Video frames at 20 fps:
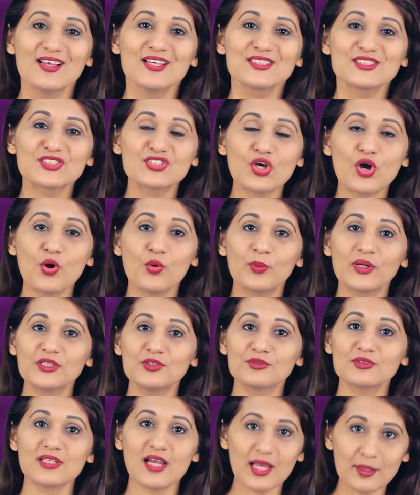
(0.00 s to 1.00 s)
So when
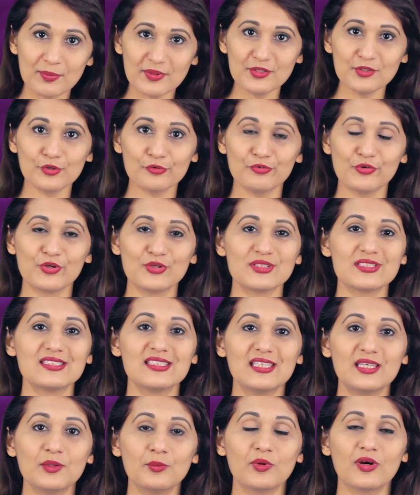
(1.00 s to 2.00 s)
you type in your focus
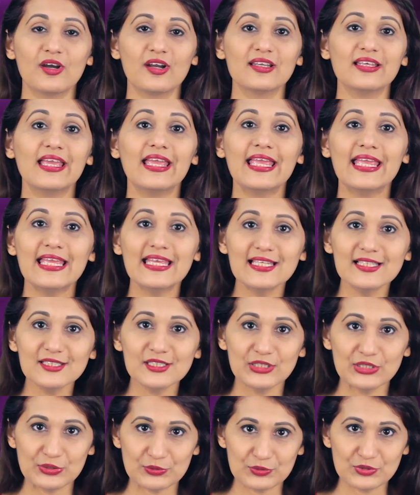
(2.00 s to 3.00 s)
keyword
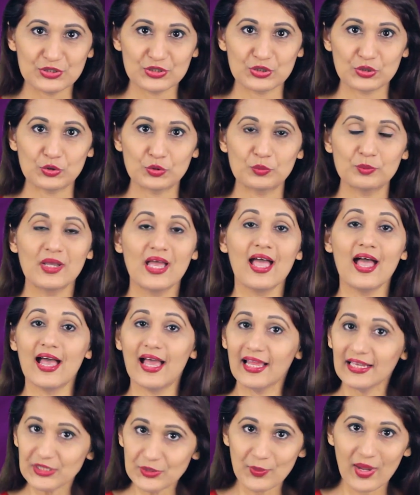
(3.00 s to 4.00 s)
in YouTube
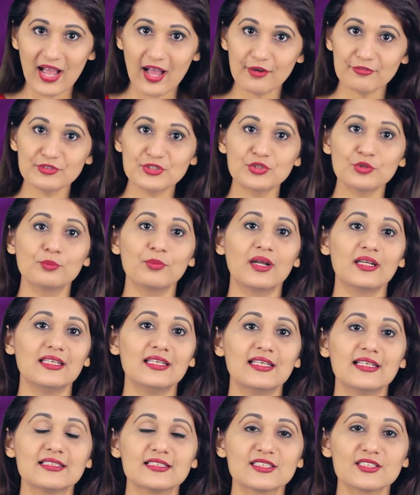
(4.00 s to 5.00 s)
and you have
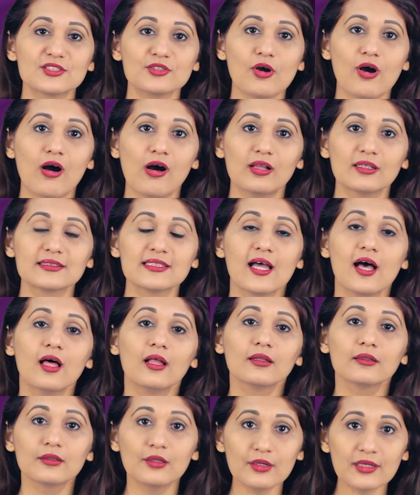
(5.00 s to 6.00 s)
TubeBuddy installed,
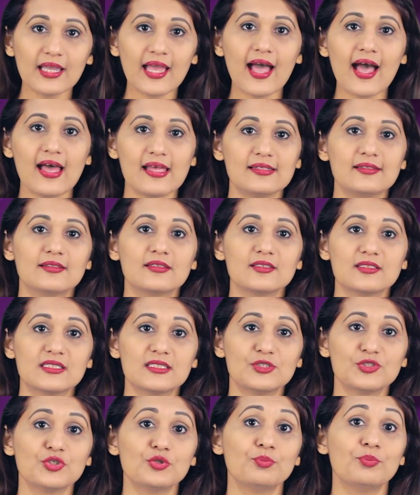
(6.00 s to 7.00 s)
look at the
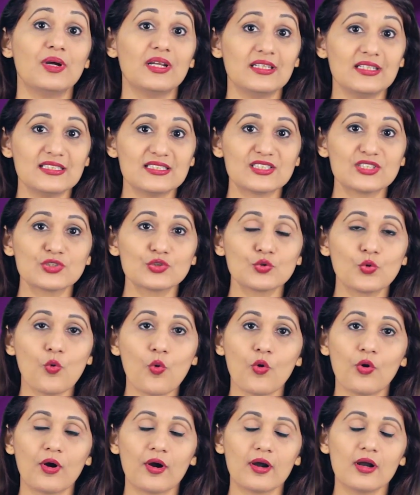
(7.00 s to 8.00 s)
TubeBuddy
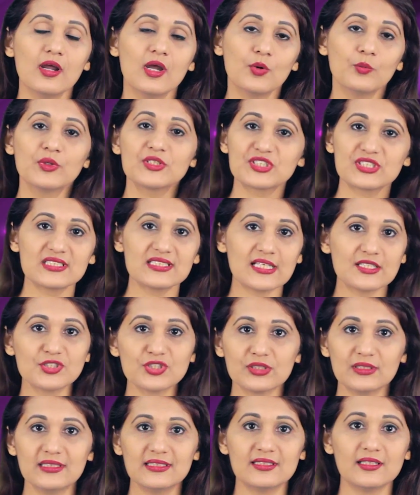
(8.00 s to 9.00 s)
score, which
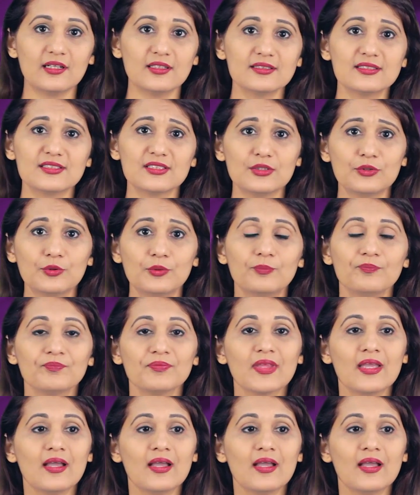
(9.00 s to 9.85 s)
essentially tells you